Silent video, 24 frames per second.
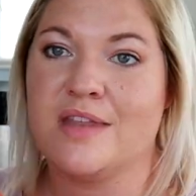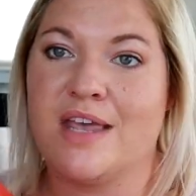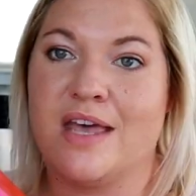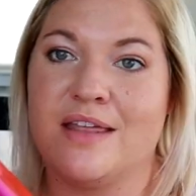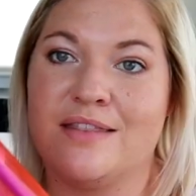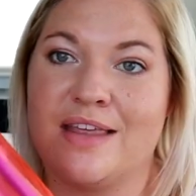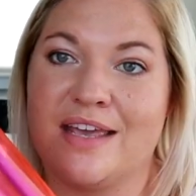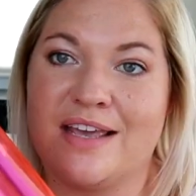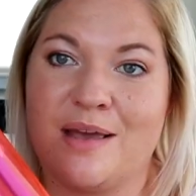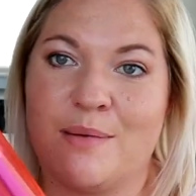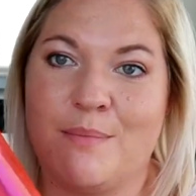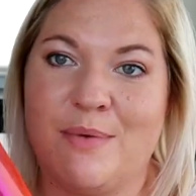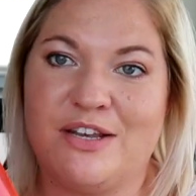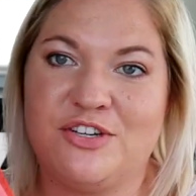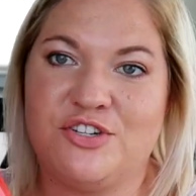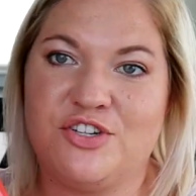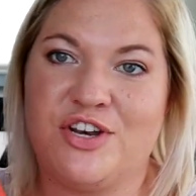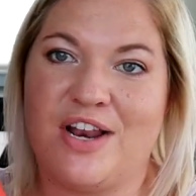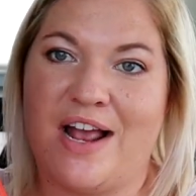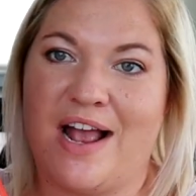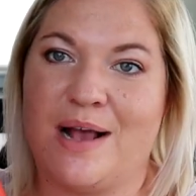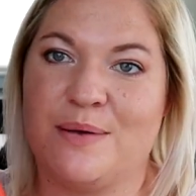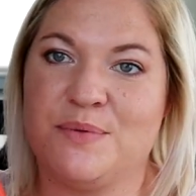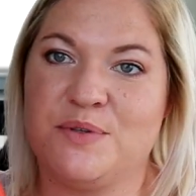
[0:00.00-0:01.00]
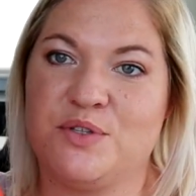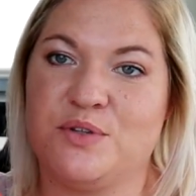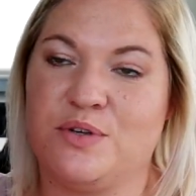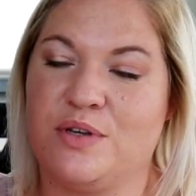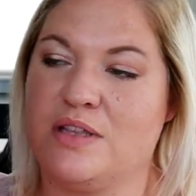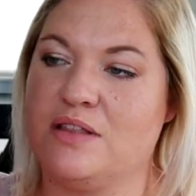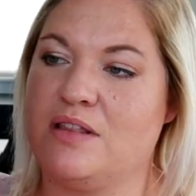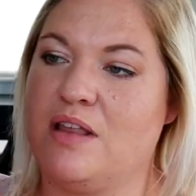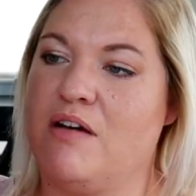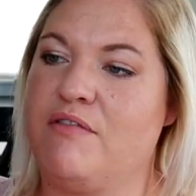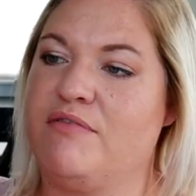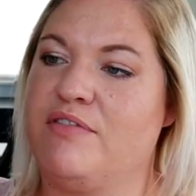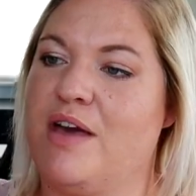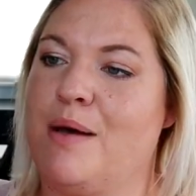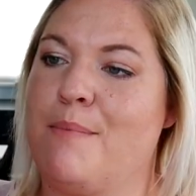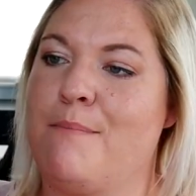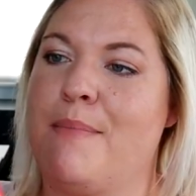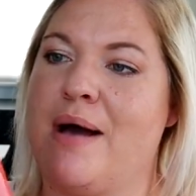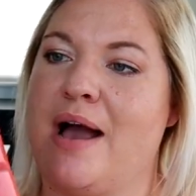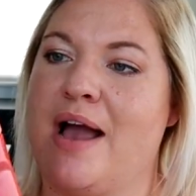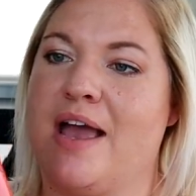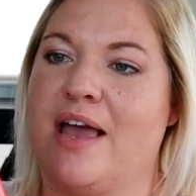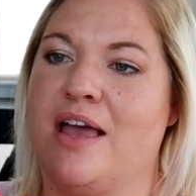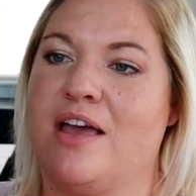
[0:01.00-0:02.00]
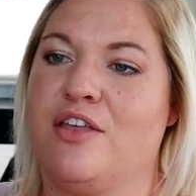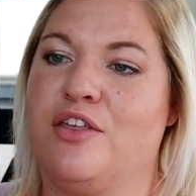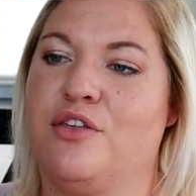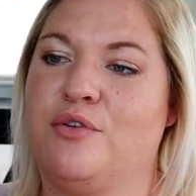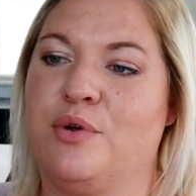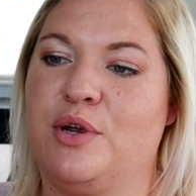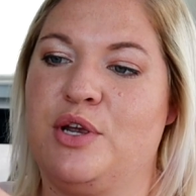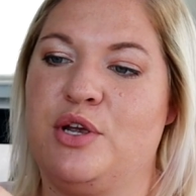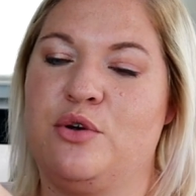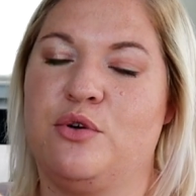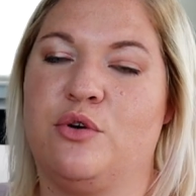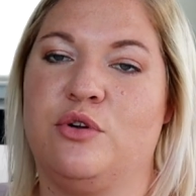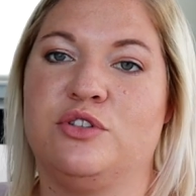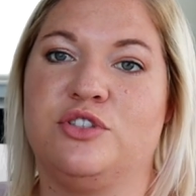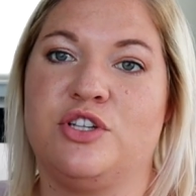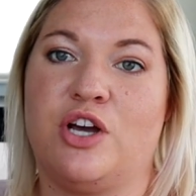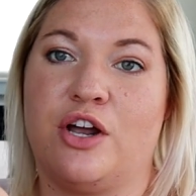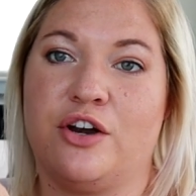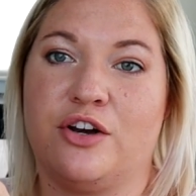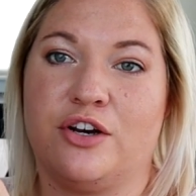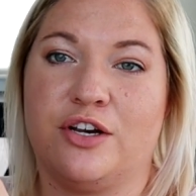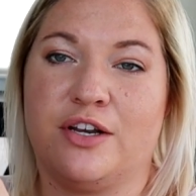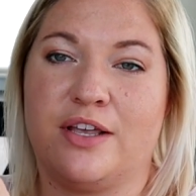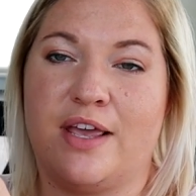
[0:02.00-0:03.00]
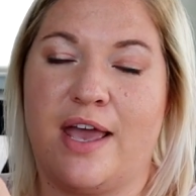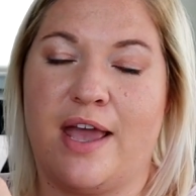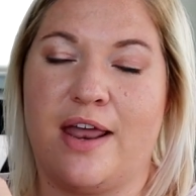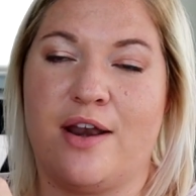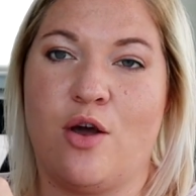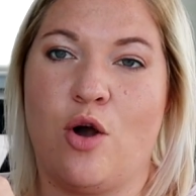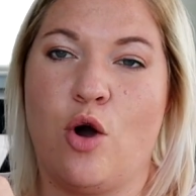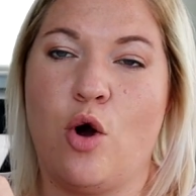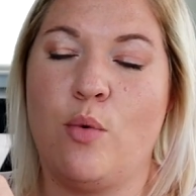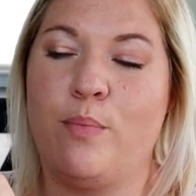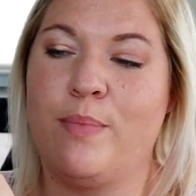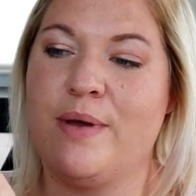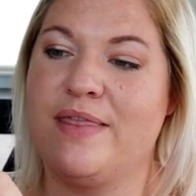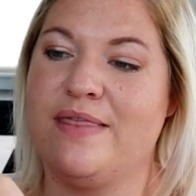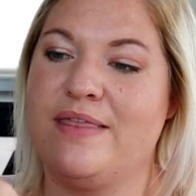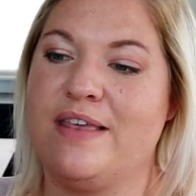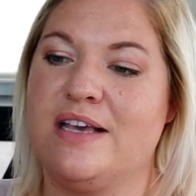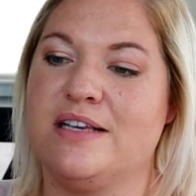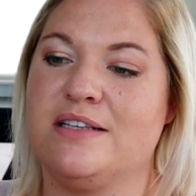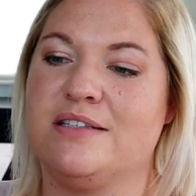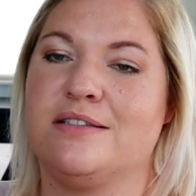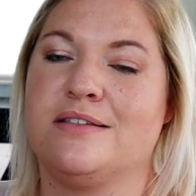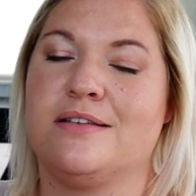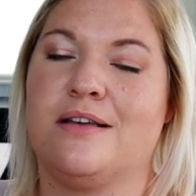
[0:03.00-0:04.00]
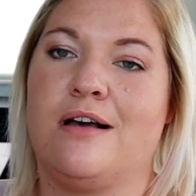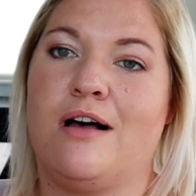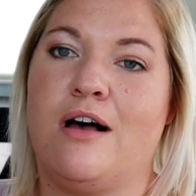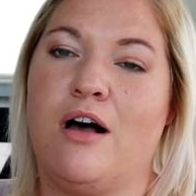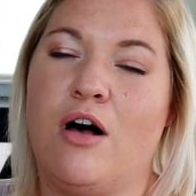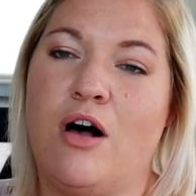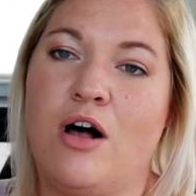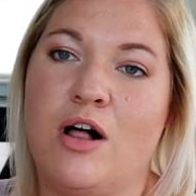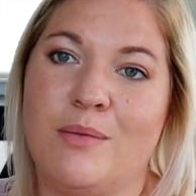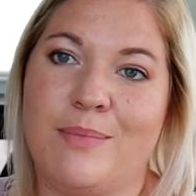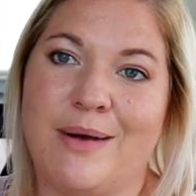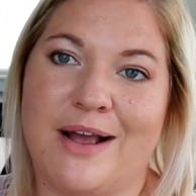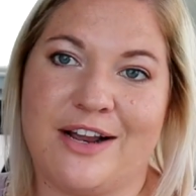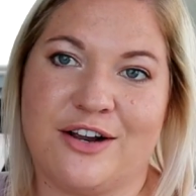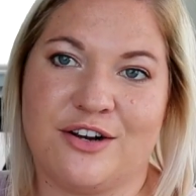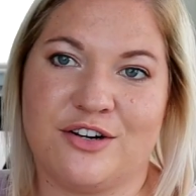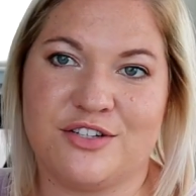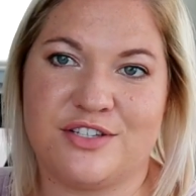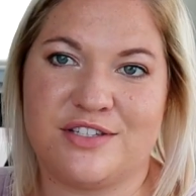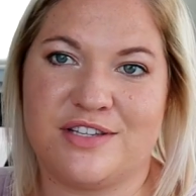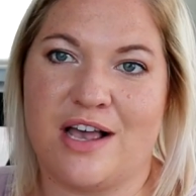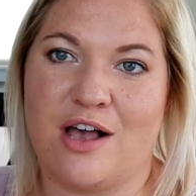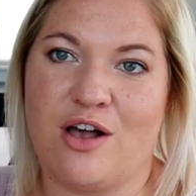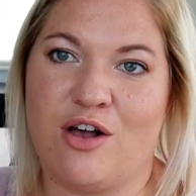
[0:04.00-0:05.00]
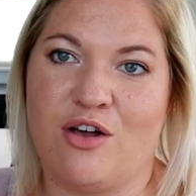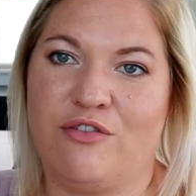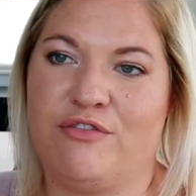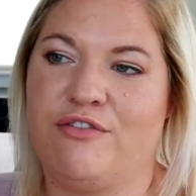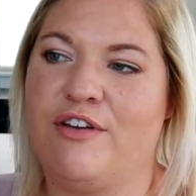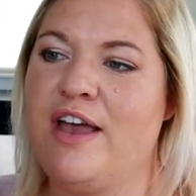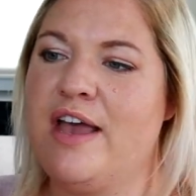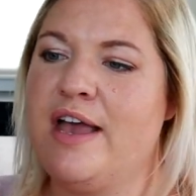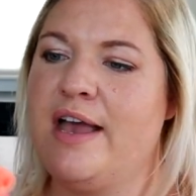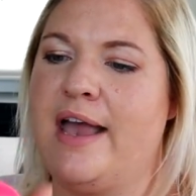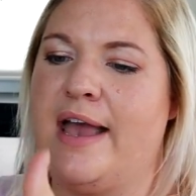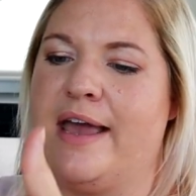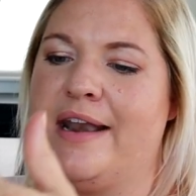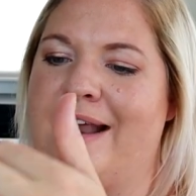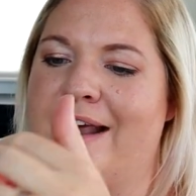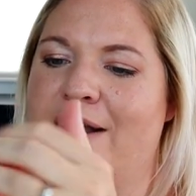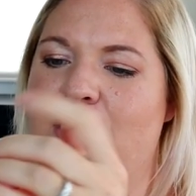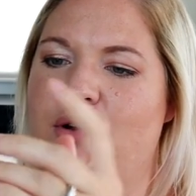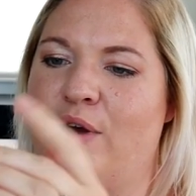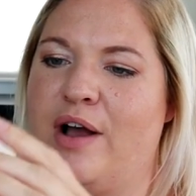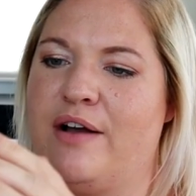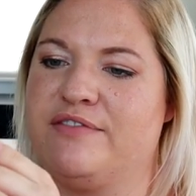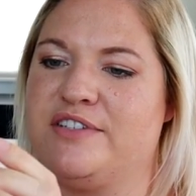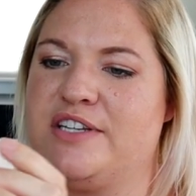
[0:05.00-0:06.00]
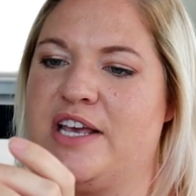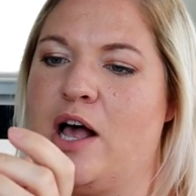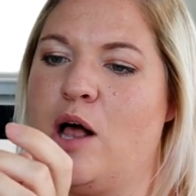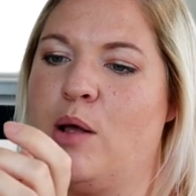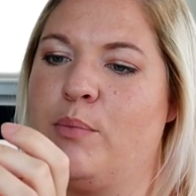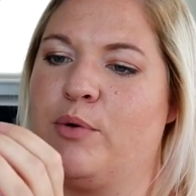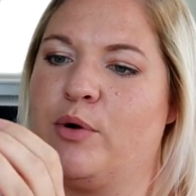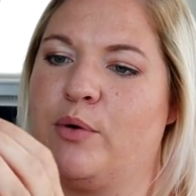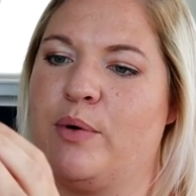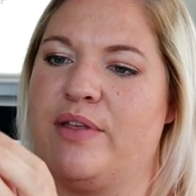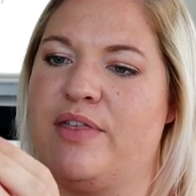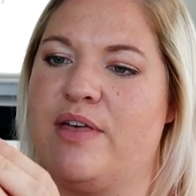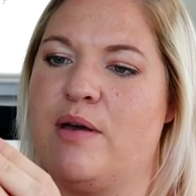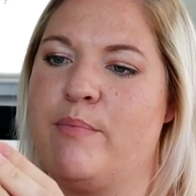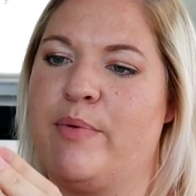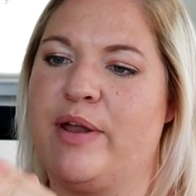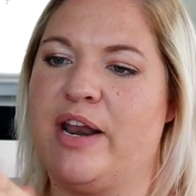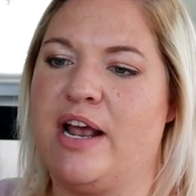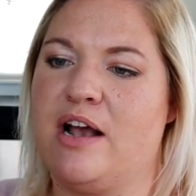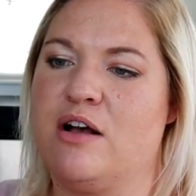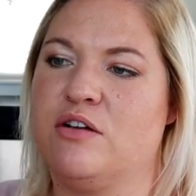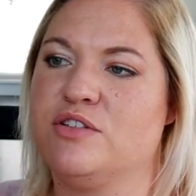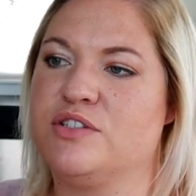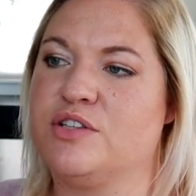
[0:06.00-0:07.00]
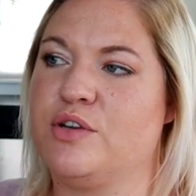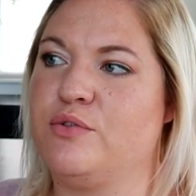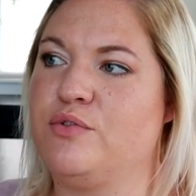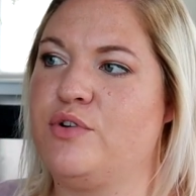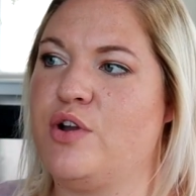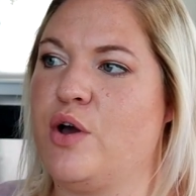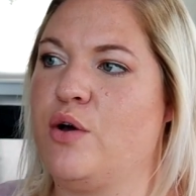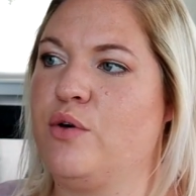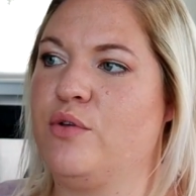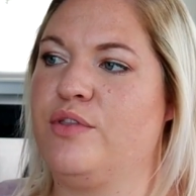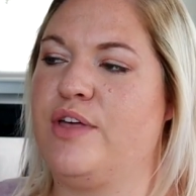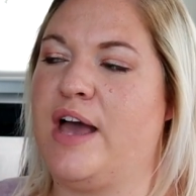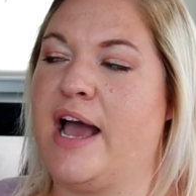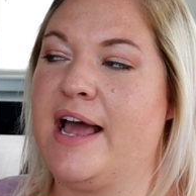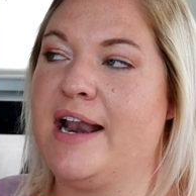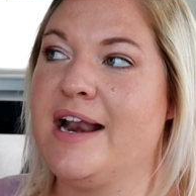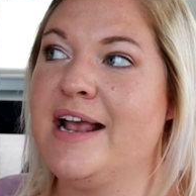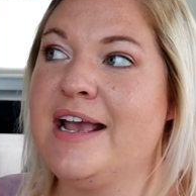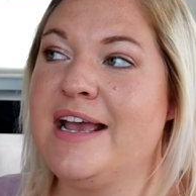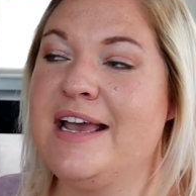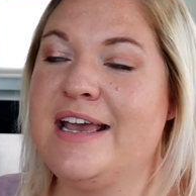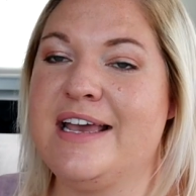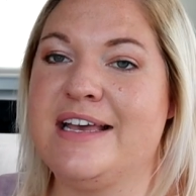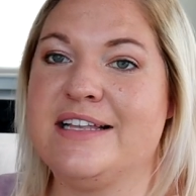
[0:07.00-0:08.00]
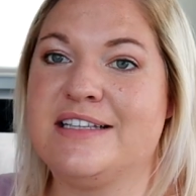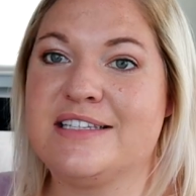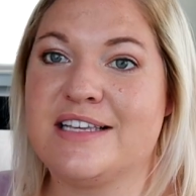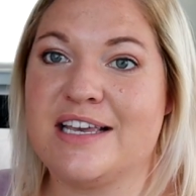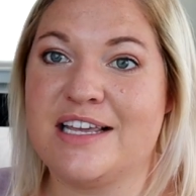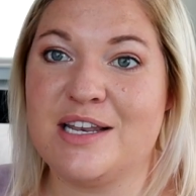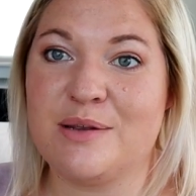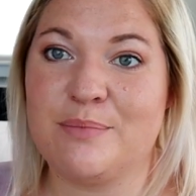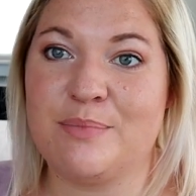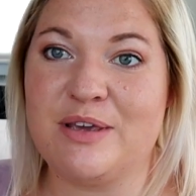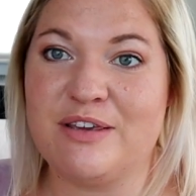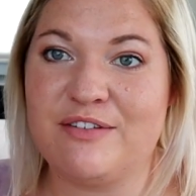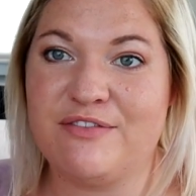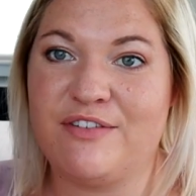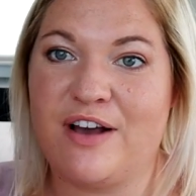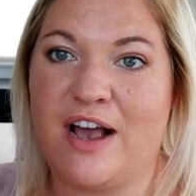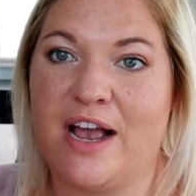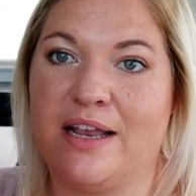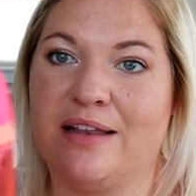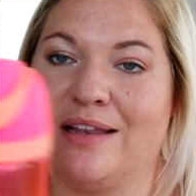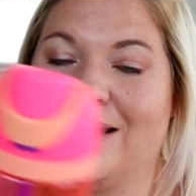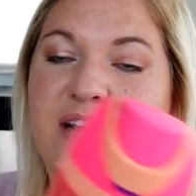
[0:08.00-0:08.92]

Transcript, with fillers: And like I mentioned, I absolutely love that my three-year-old daughter can open this all by herself and I don't have to help her with it, but I also know that it's gonna be fine.